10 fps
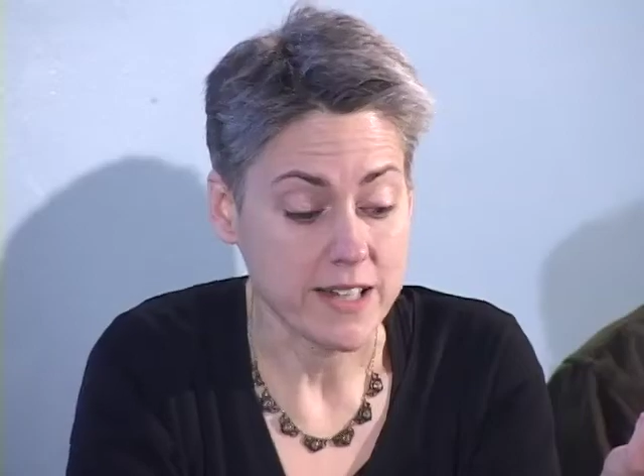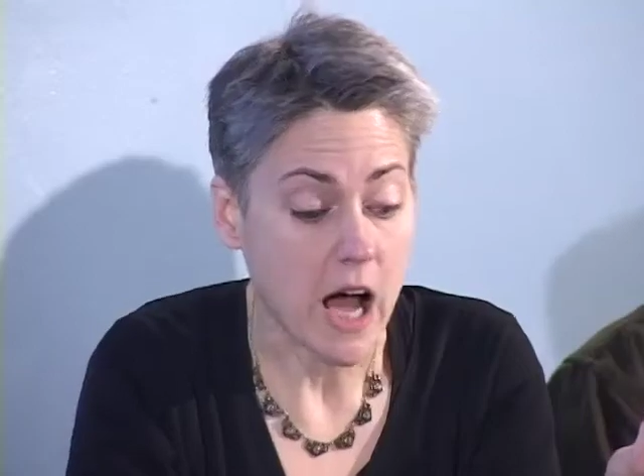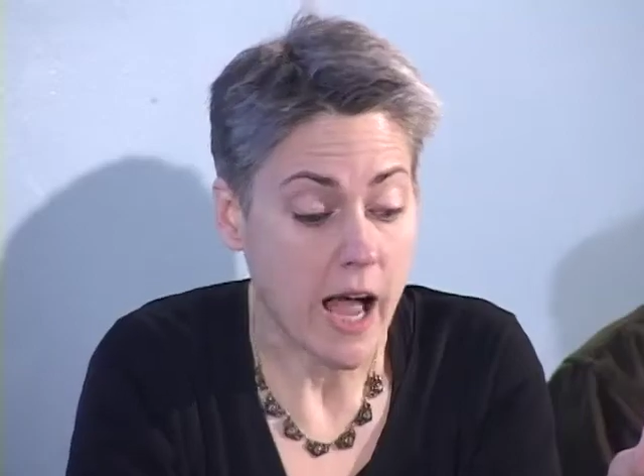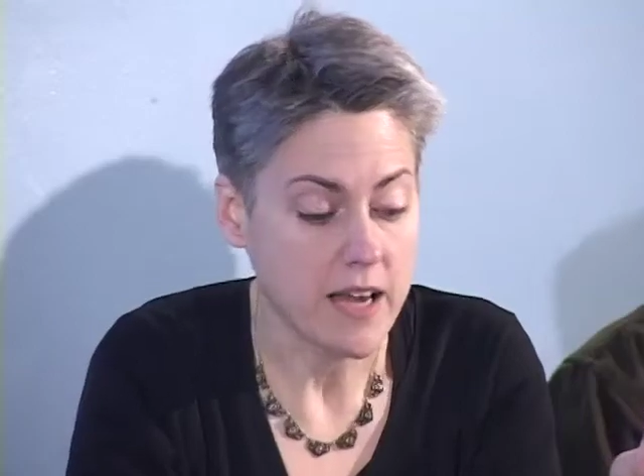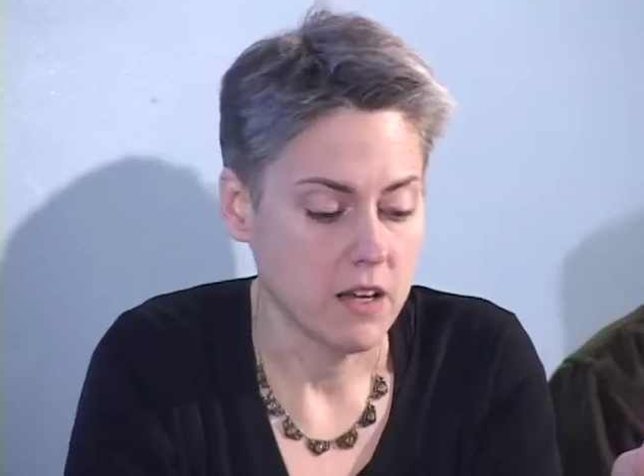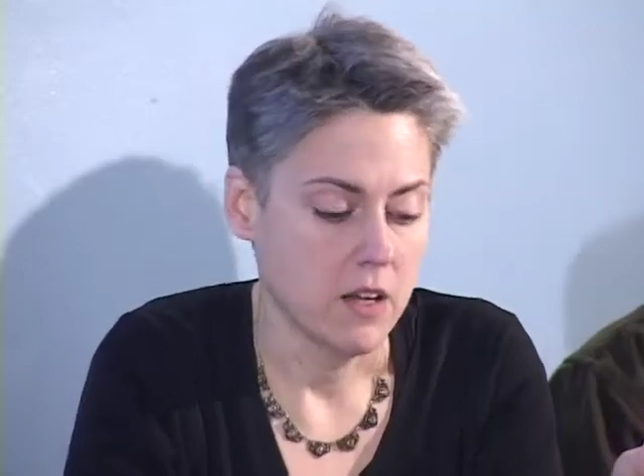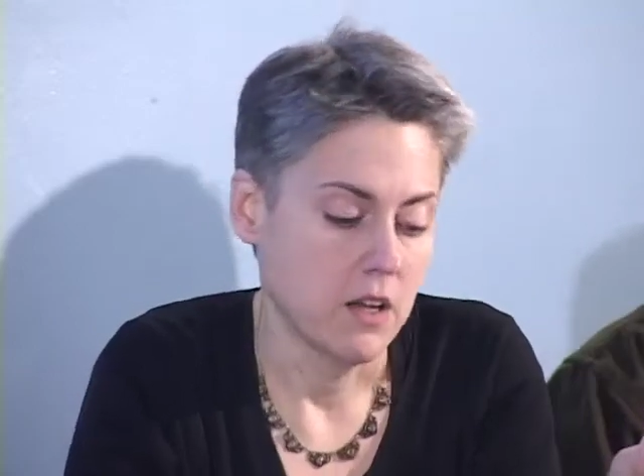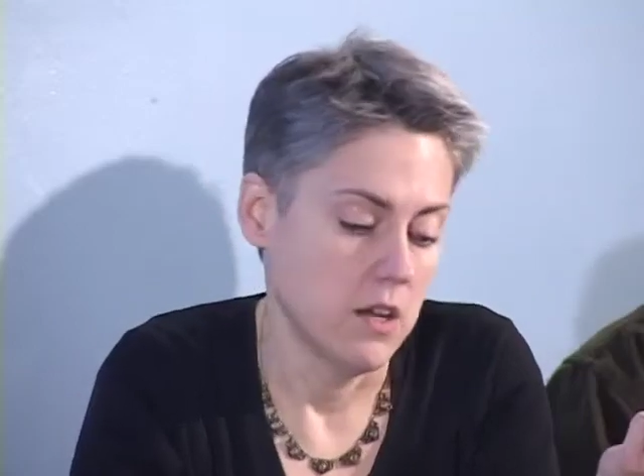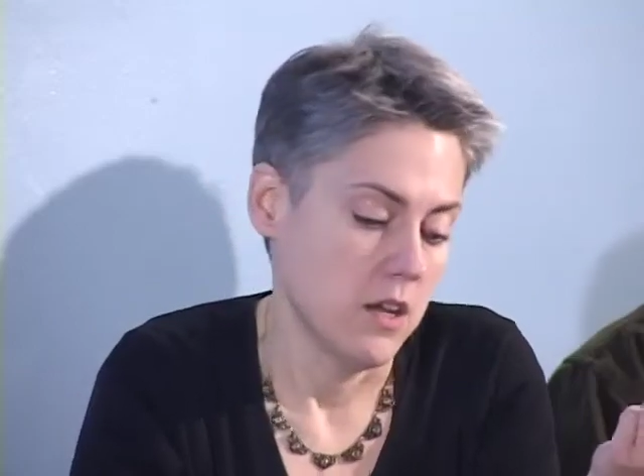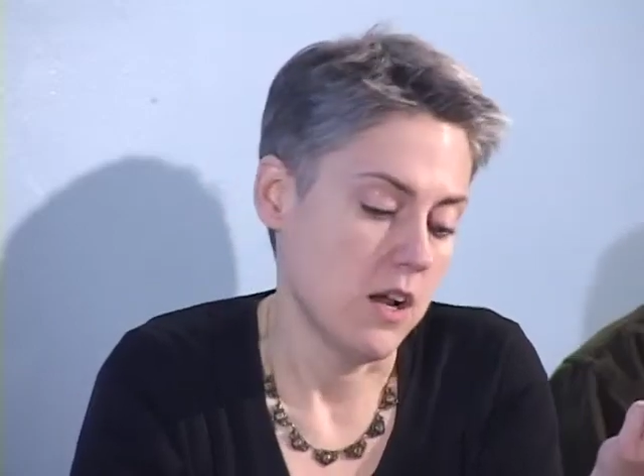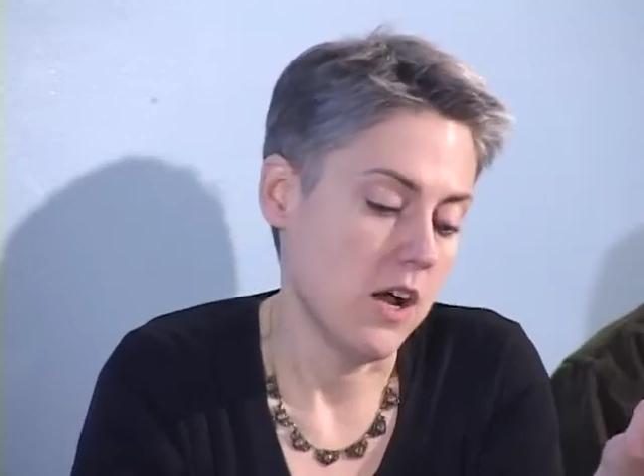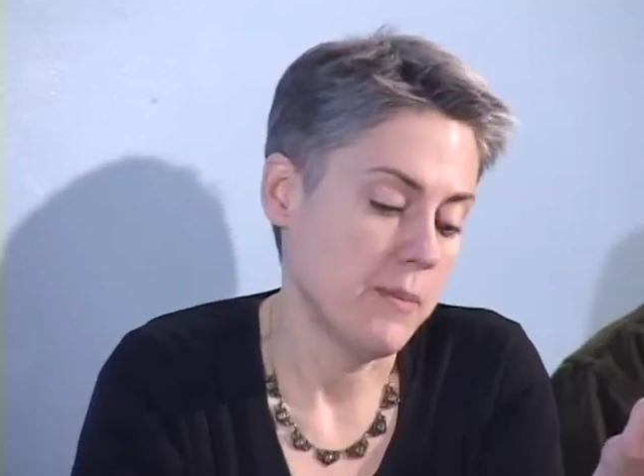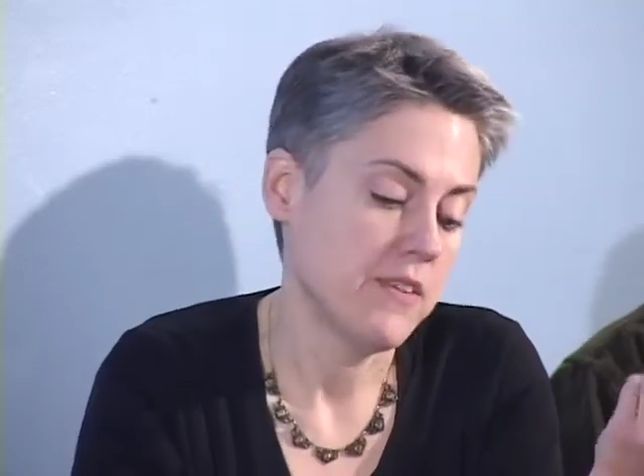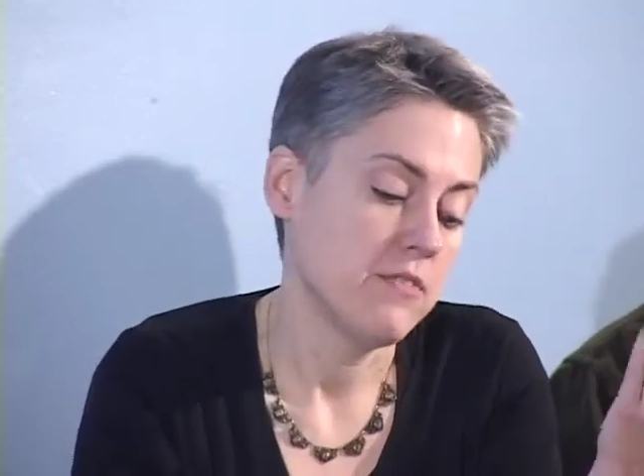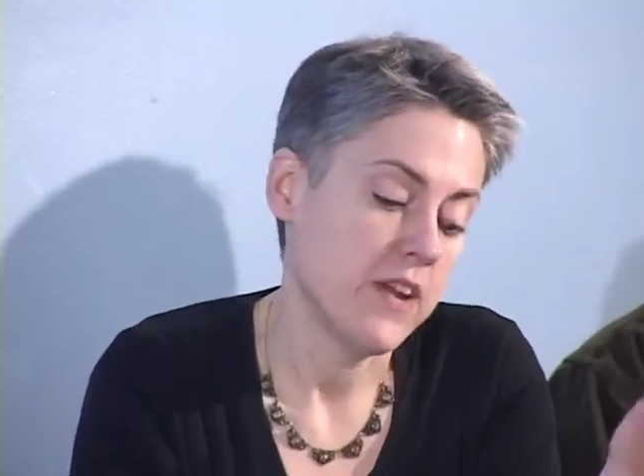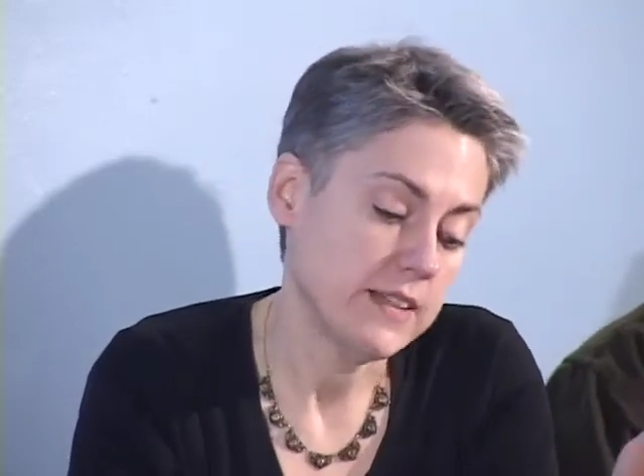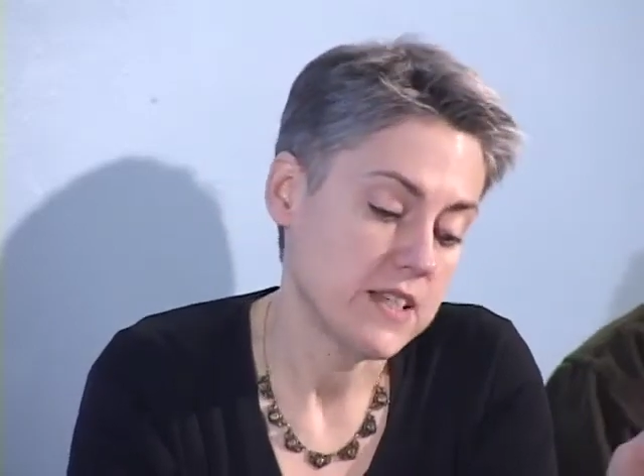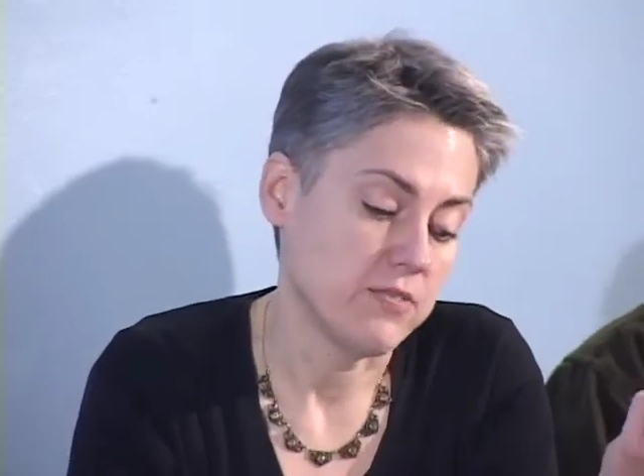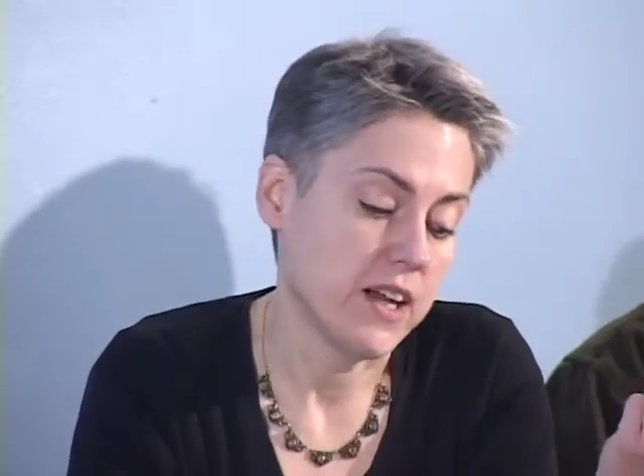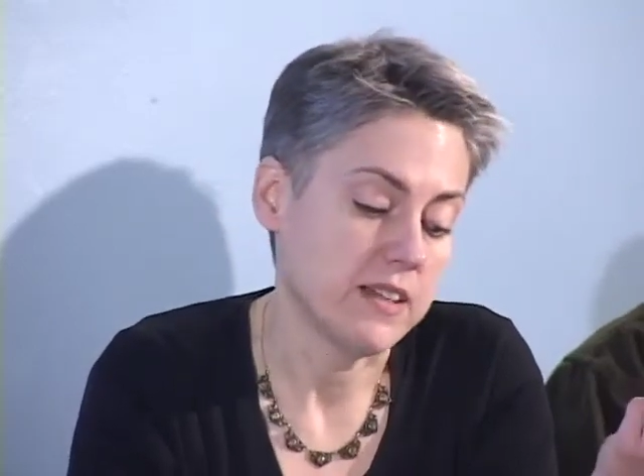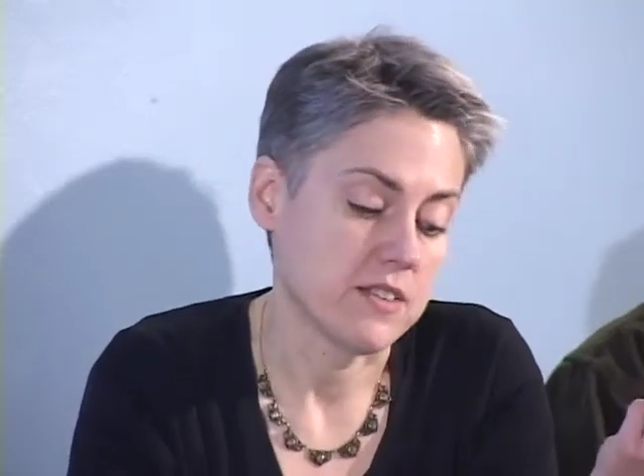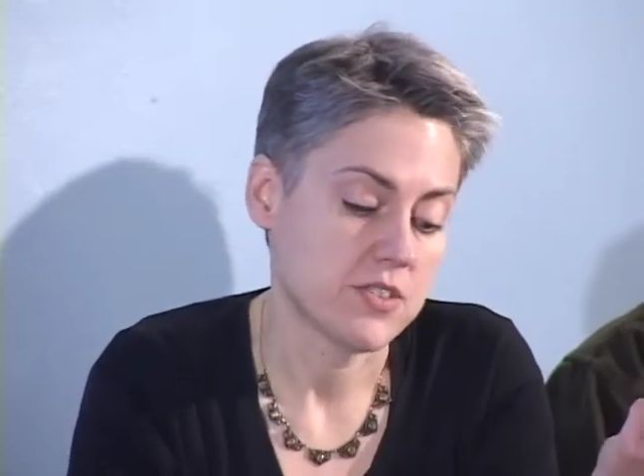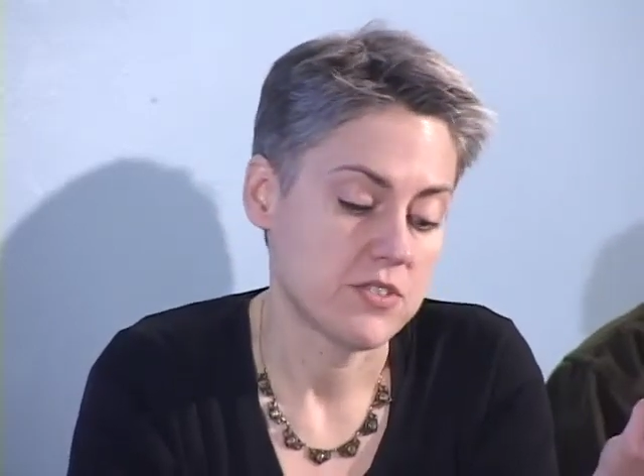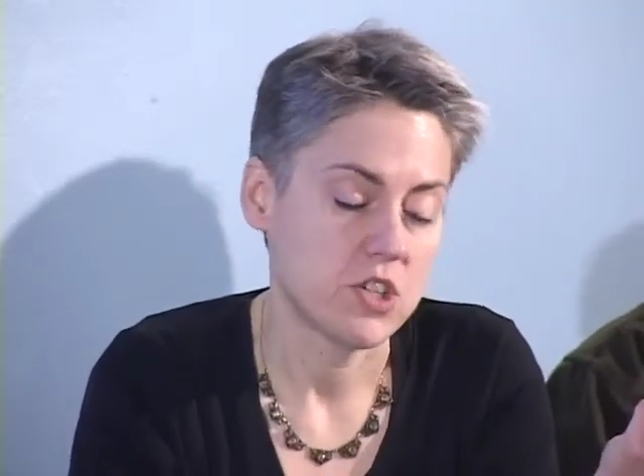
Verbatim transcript: want to die. Um, and then finally is violence.